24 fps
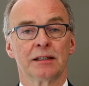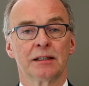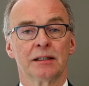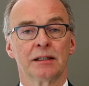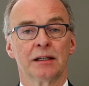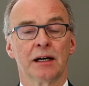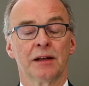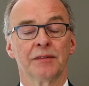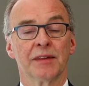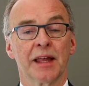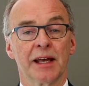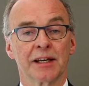
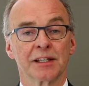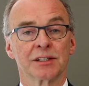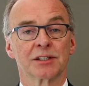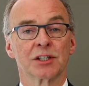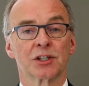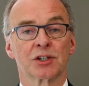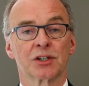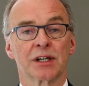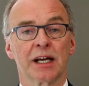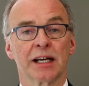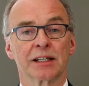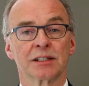And that is
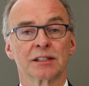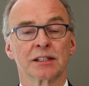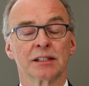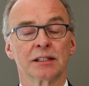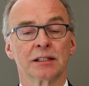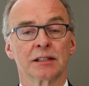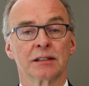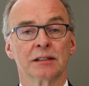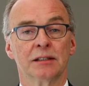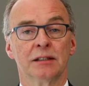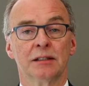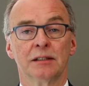
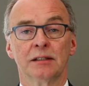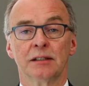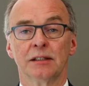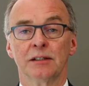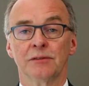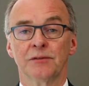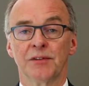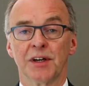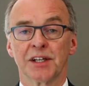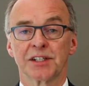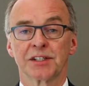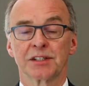attracting
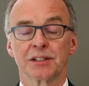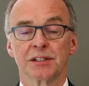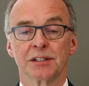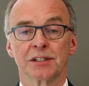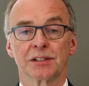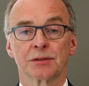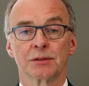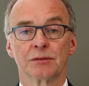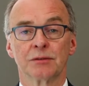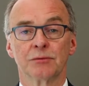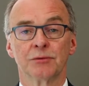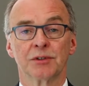
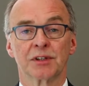investors